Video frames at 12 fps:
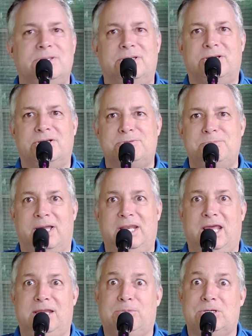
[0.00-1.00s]
There goes my
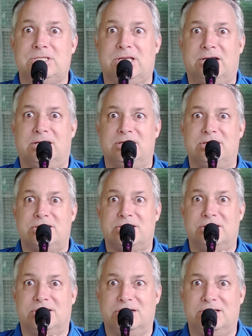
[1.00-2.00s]
neighbor's air
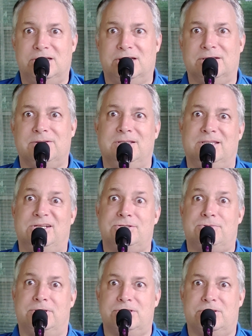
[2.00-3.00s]
conditioner. Yeah,
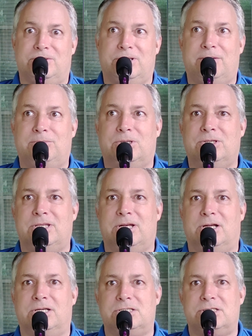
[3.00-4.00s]
theirs runs a whole lot more than
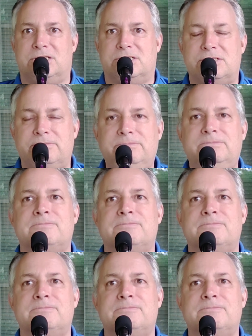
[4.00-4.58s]
ours does.